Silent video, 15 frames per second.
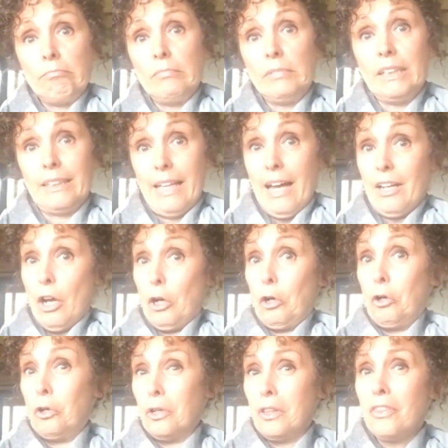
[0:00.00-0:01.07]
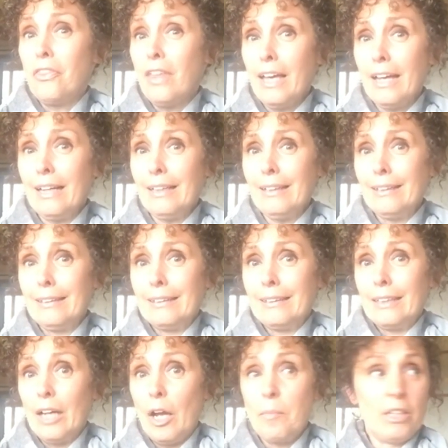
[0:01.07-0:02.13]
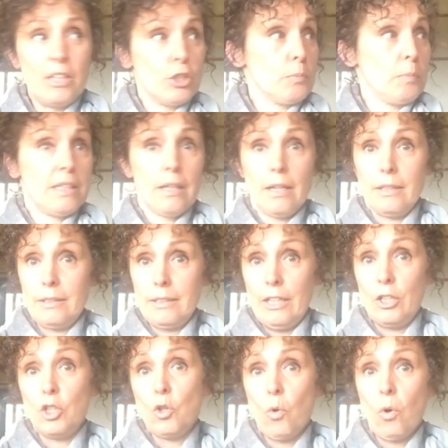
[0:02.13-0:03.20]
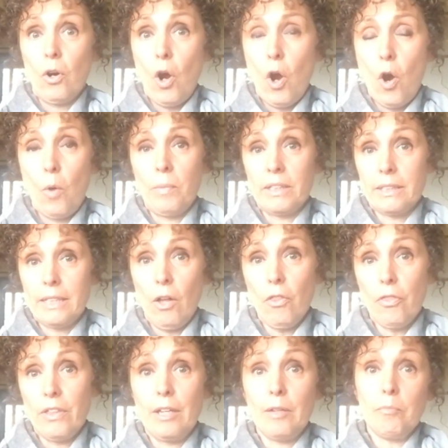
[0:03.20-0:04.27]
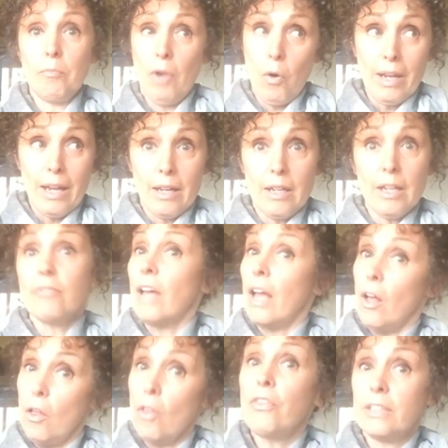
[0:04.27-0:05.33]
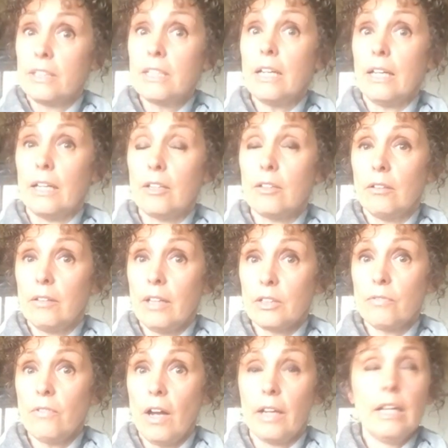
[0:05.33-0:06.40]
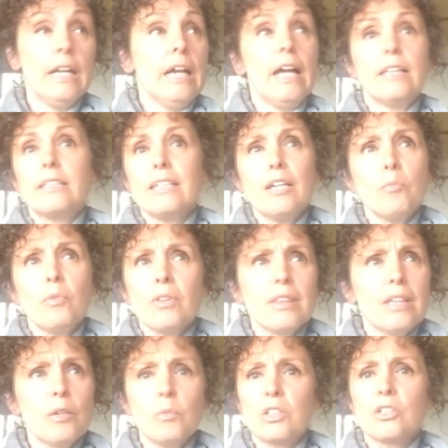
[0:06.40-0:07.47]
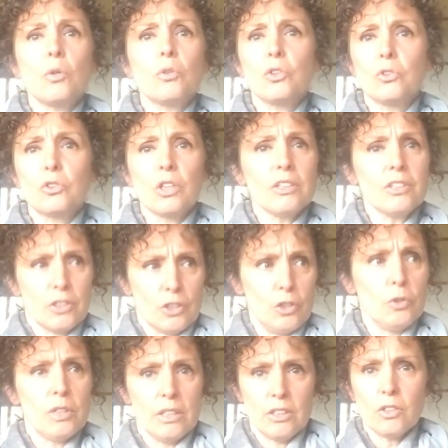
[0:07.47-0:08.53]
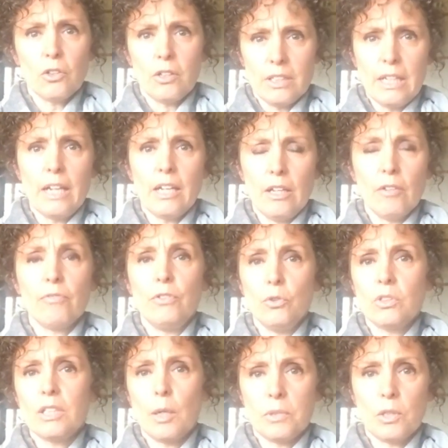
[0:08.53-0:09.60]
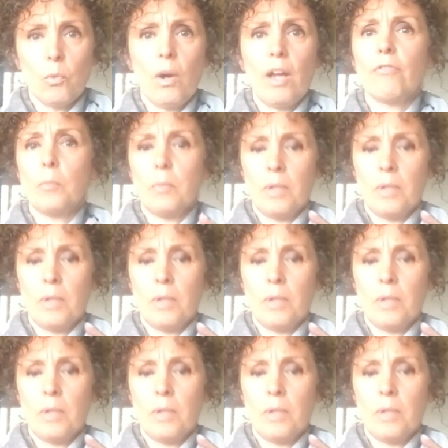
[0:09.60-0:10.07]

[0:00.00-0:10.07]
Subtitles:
is that a good thing? I mean, just because in your home it's healthy, okay, if health is it, that's fine. And same thing with social justice. You can start taking a few steps away from